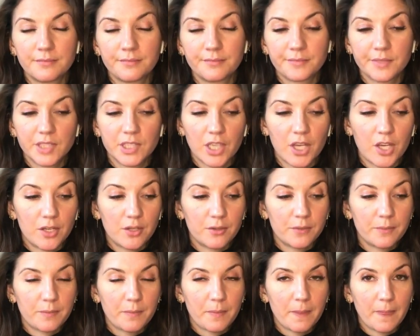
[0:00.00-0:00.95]
So
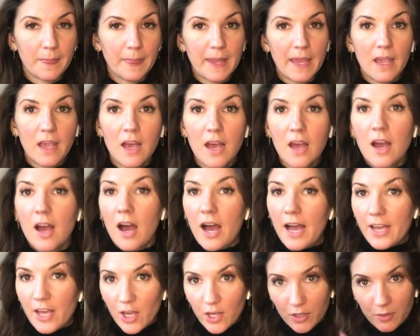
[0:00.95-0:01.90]
I
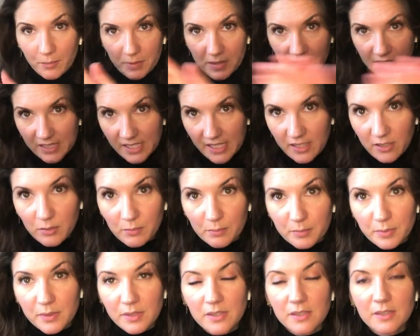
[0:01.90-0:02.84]
hope this
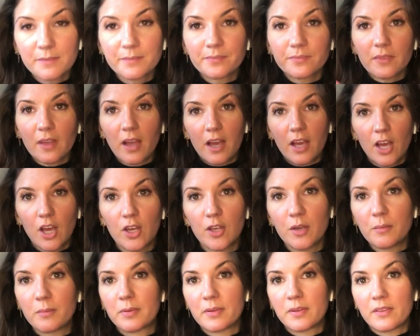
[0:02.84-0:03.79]
helps. I
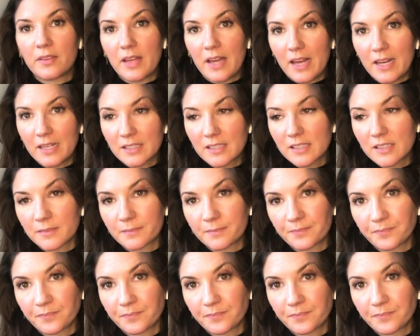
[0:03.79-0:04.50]
hope that